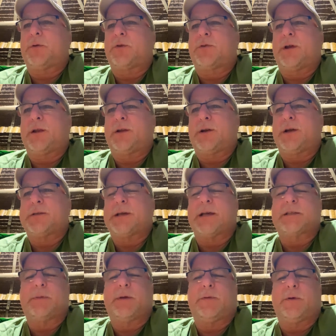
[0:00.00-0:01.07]
of credit cards,
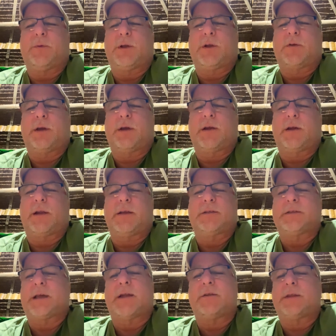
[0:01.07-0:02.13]
asking me if I want a credit card. And I
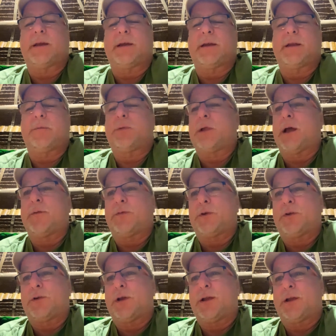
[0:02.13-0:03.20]
says, I don't think I can apply for a
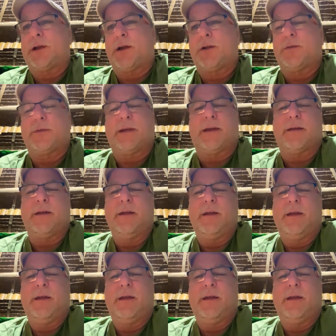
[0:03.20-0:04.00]
credit card over here.